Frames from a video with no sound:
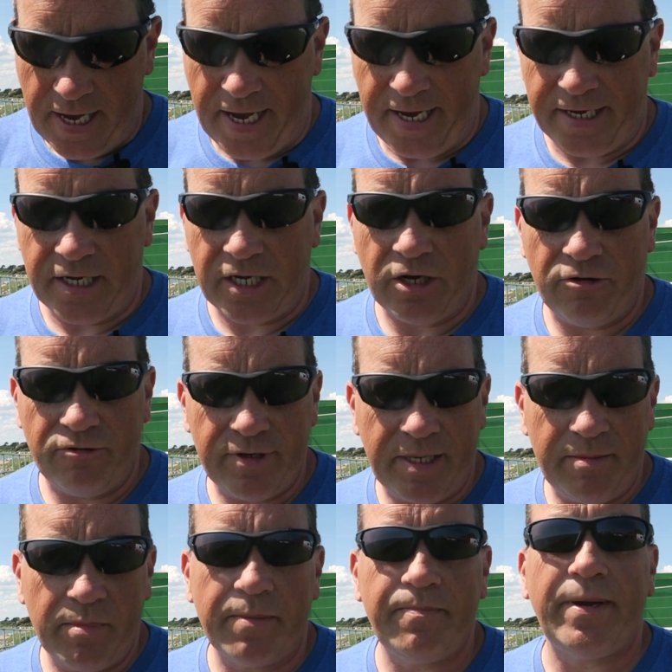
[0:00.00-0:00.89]
and
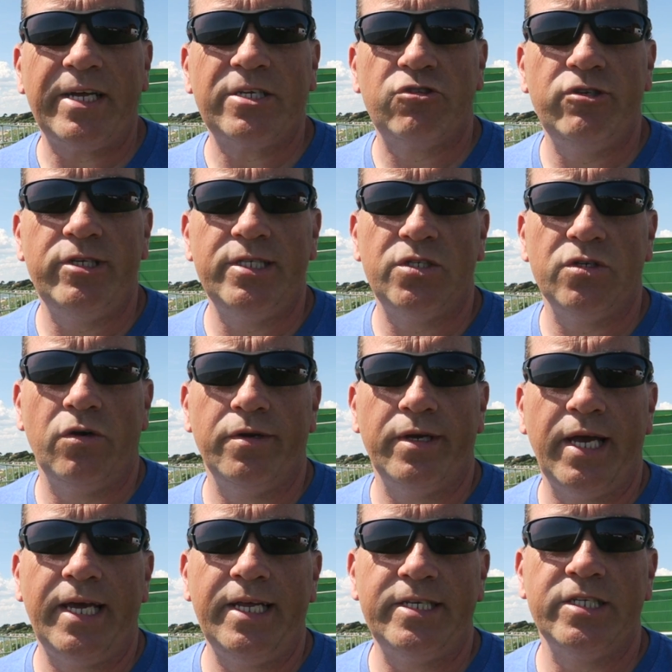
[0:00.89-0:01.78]
currently my battery is
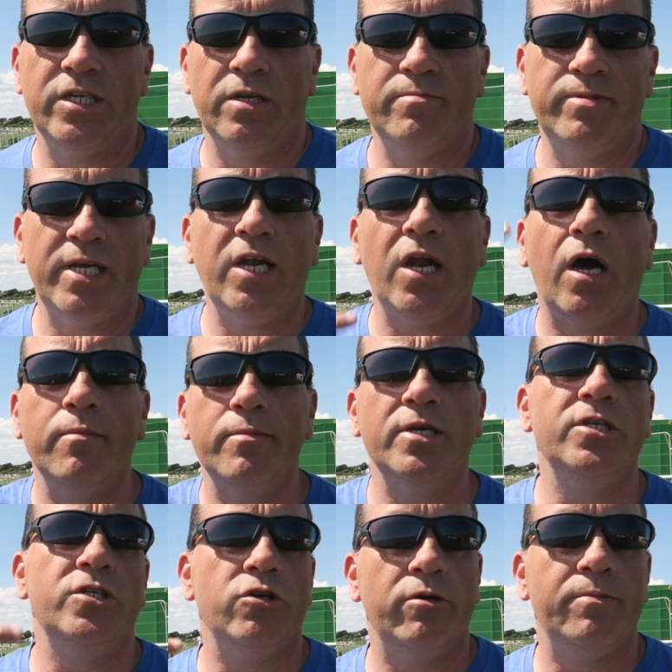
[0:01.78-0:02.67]
on 89%.
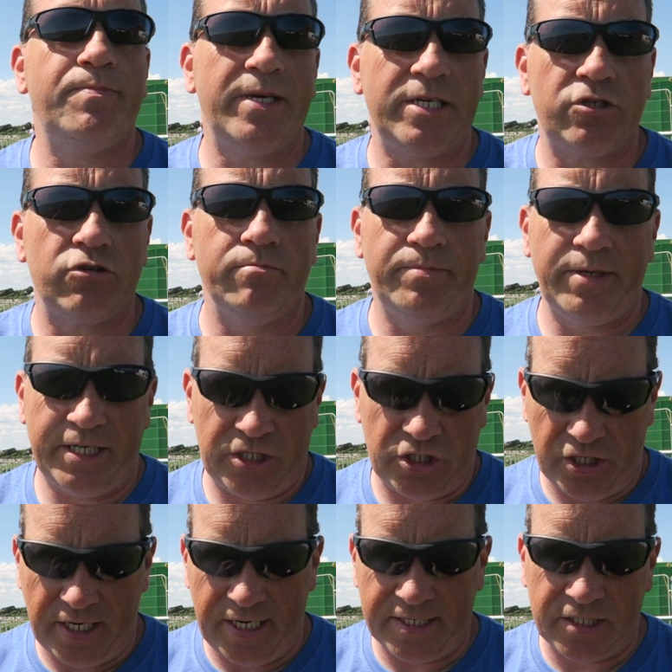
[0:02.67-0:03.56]
I'm going to do a
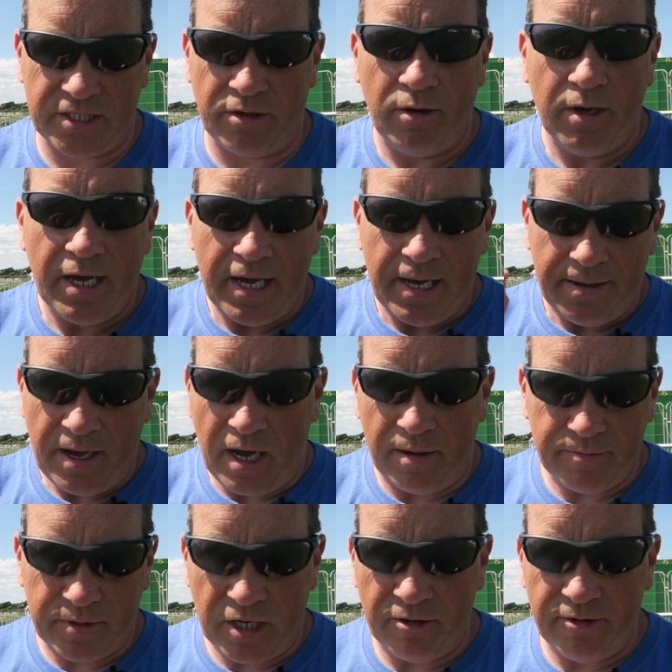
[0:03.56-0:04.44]
picture-in-picture here. So
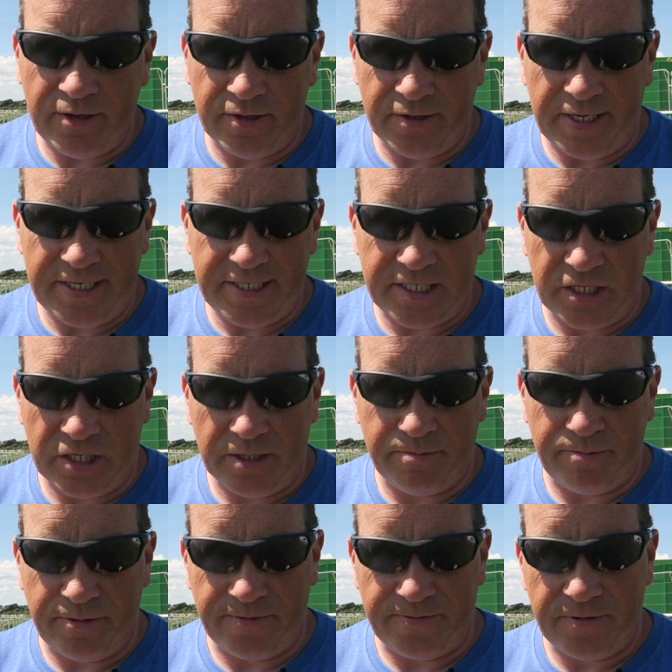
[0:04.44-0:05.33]
I'm currently on
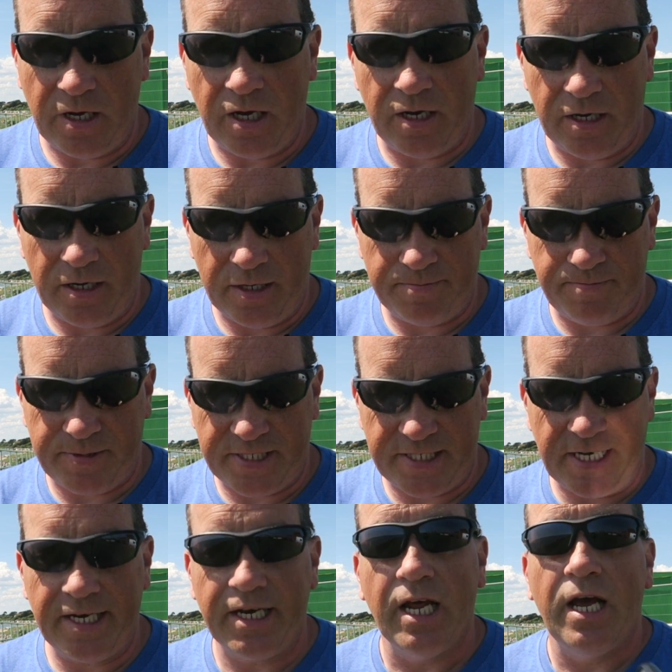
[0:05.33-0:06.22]

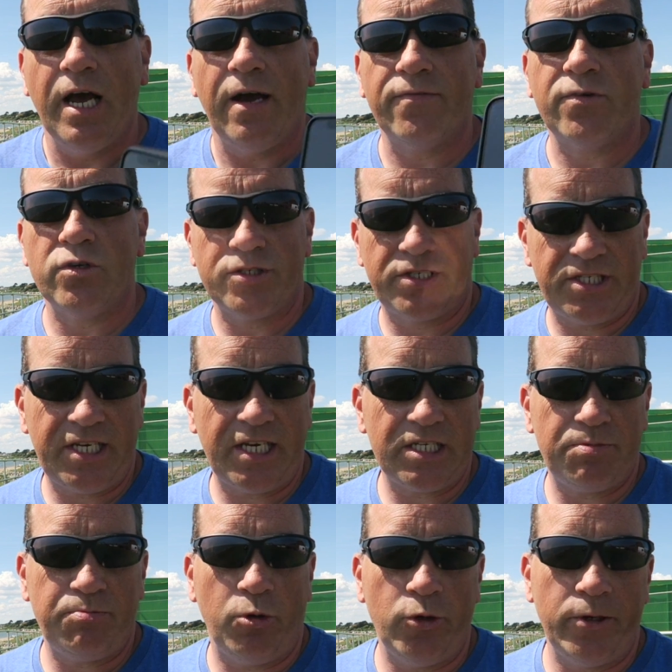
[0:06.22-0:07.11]
89%. I've got
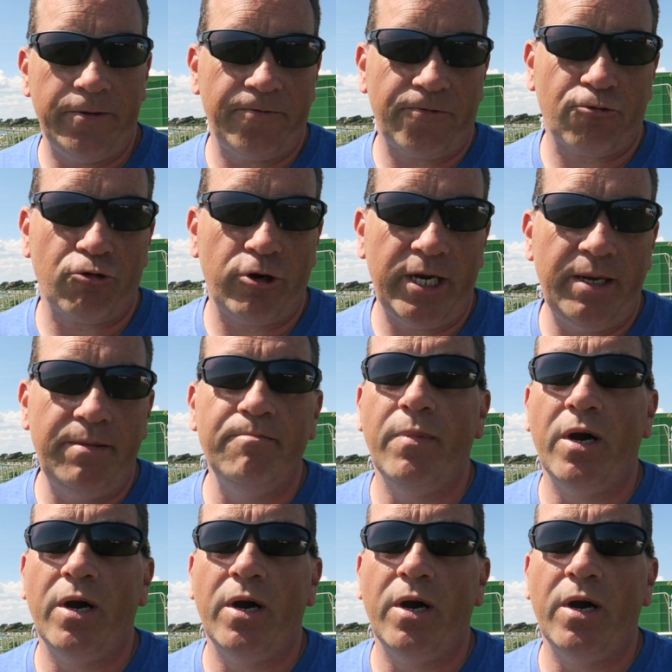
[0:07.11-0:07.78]
6.3